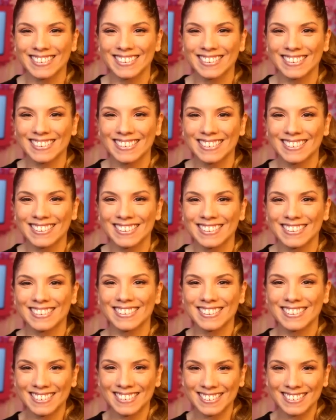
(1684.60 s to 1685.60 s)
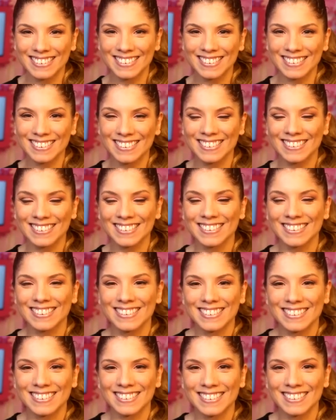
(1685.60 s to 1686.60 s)

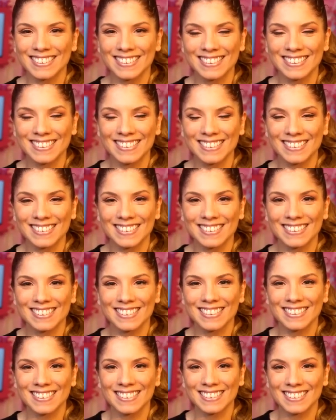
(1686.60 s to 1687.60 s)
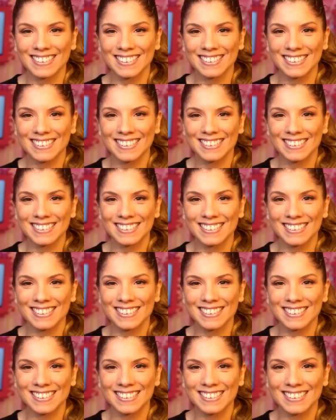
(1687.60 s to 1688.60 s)

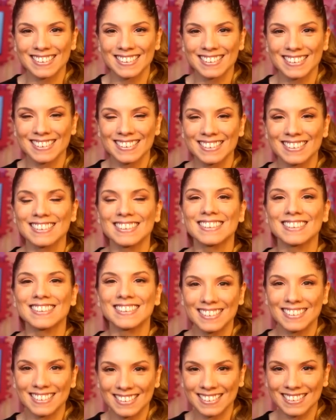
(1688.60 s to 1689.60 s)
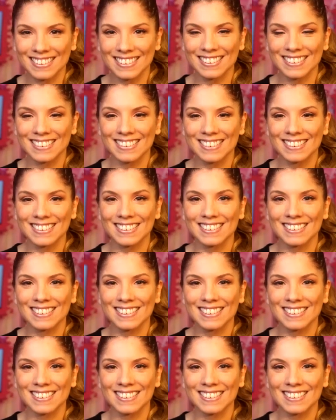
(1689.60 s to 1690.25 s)
[no speech]